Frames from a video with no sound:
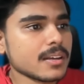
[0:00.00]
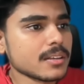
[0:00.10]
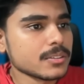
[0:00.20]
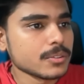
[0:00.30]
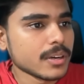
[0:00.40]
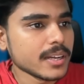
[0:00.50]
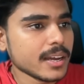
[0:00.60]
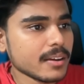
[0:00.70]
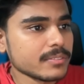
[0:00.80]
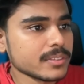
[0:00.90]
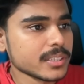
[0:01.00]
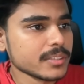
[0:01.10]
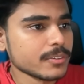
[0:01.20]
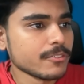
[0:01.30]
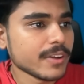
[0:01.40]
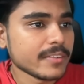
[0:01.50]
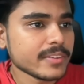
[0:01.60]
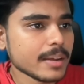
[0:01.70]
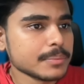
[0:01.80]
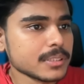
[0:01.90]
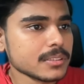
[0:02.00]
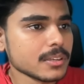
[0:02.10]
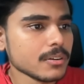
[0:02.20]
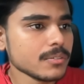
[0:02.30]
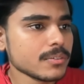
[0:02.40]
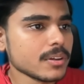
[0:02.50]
So I have 3, 4, 5 captions now,